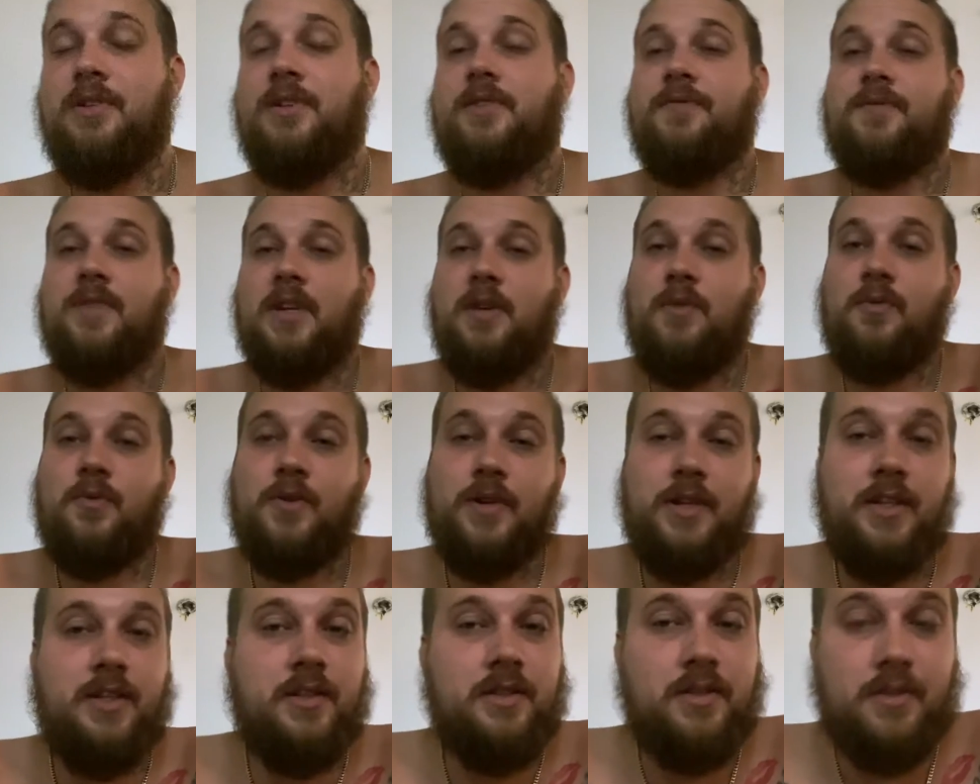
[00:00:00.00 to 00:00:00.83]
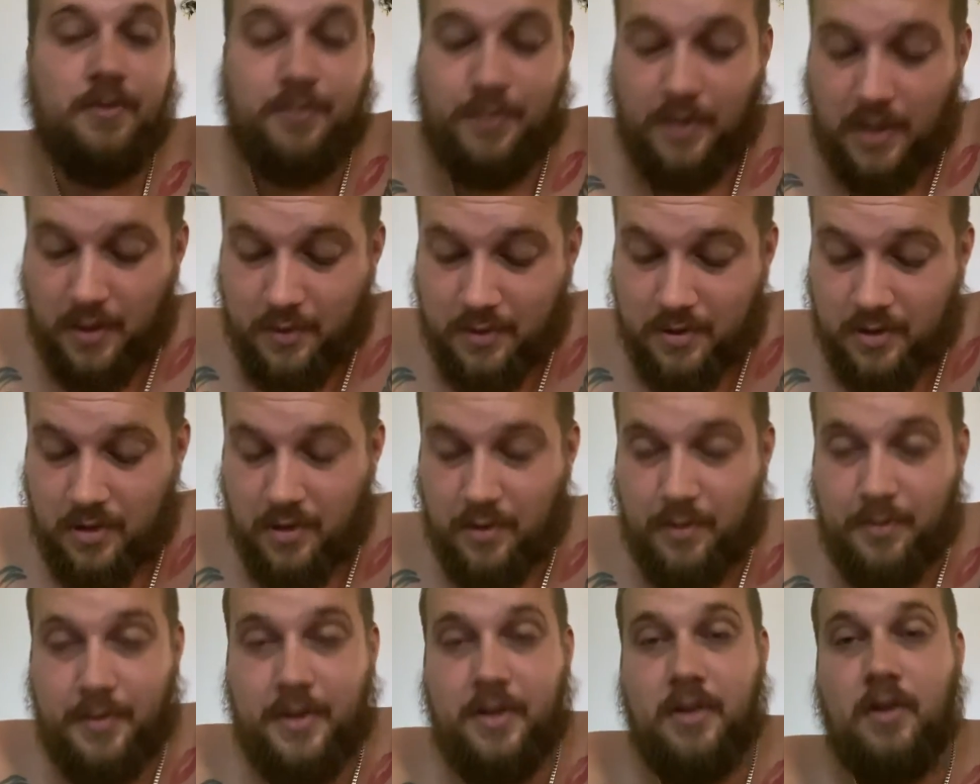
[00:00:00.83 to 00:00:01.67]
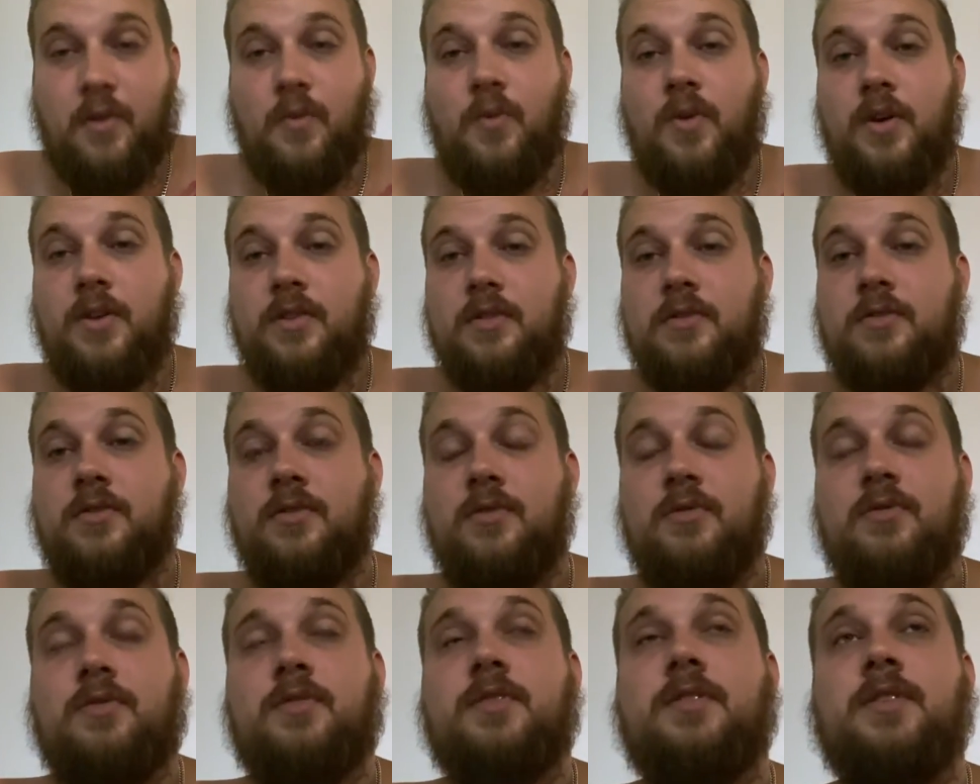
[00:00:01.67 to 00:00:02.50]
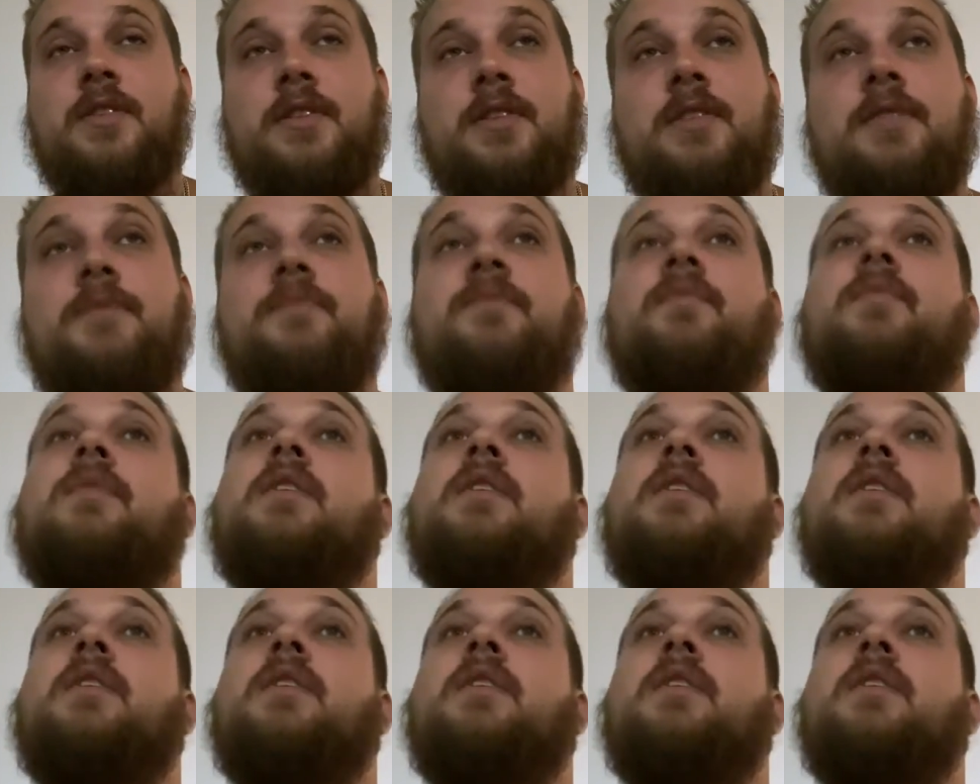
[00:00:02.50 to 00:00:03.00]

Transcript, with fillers: if they win it, they're probably going to be a one or two seed.